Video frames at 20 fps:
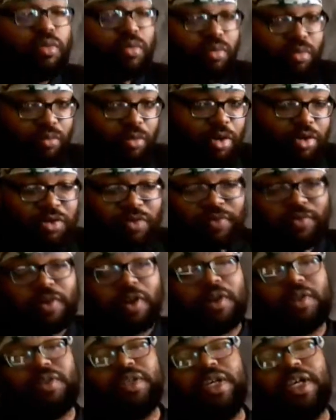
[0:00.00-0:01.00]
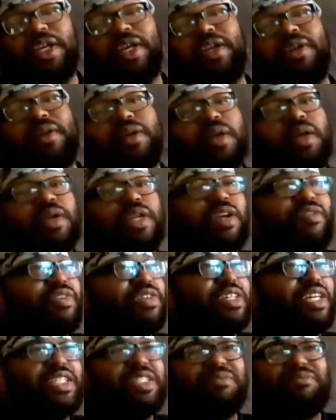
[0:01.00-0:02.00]
Marshall Faulk did it. David
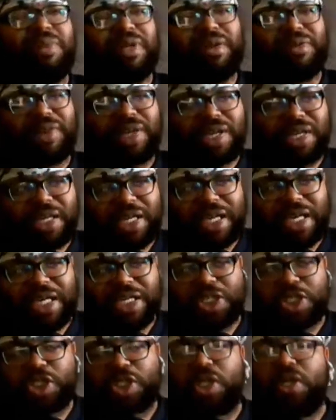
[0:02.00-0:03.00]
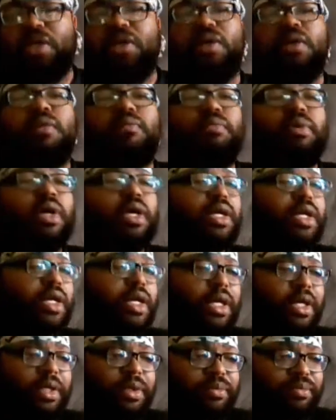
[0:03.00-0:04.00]
Johnson might have did it last year, but
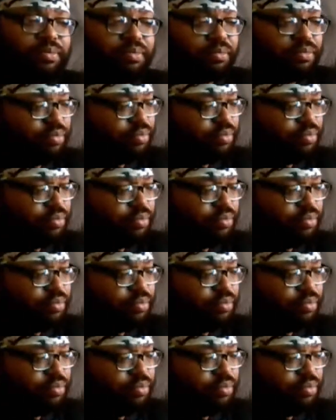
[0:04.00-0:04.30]
um,